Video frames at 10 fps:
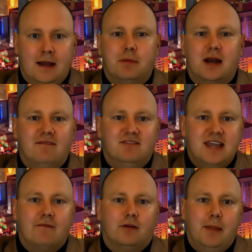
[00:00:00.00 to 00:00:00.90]
but I've
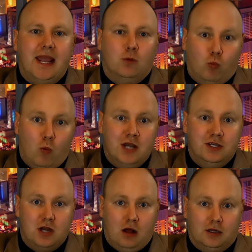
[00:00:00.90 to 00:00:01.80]
never made
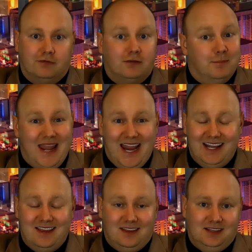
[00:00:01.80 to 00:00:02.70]
$1 from
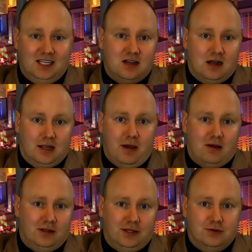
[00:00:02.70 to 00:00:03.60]
anything they talk about
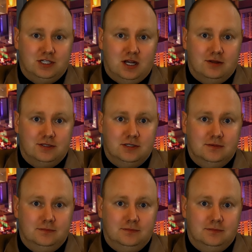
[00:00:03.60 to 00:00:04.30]
on those shows.